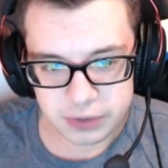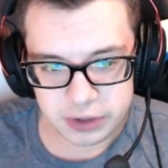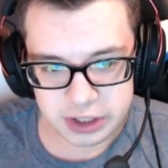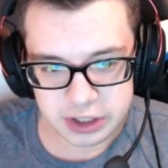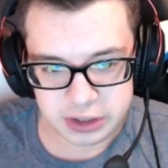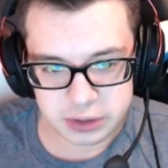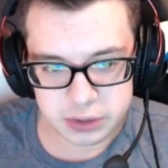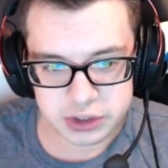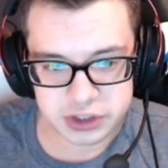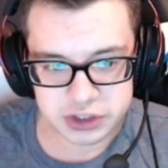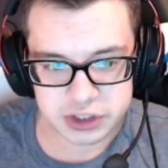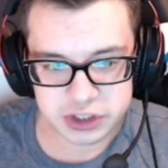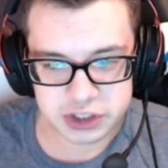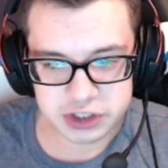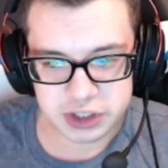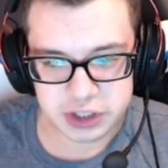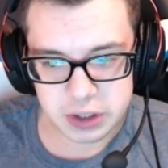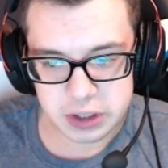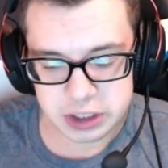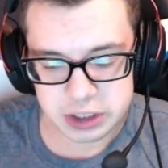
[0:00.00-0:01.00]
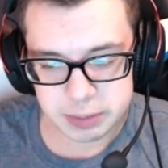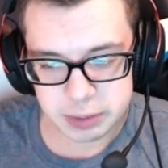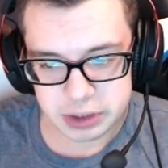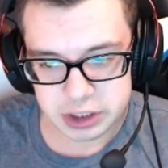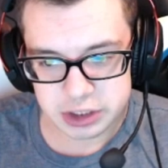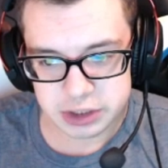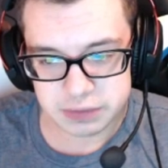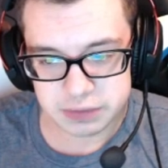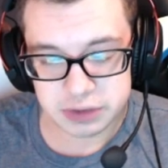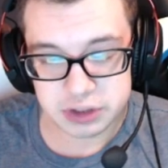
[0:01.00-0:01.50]
It loses to Steelix
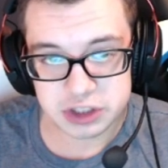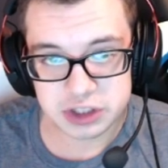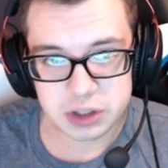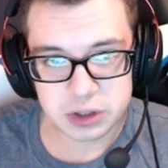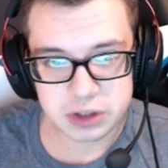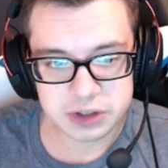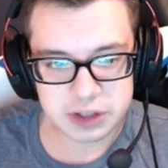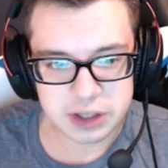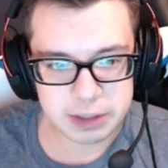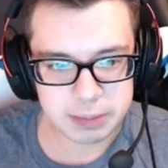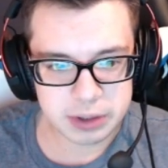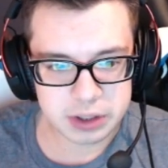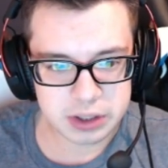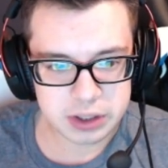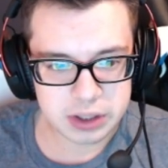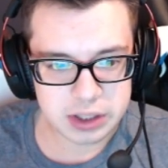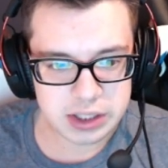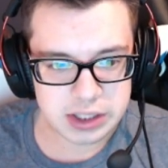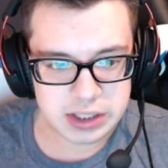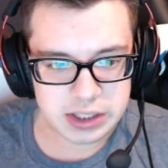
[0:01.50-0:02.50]
because of the Steel typing,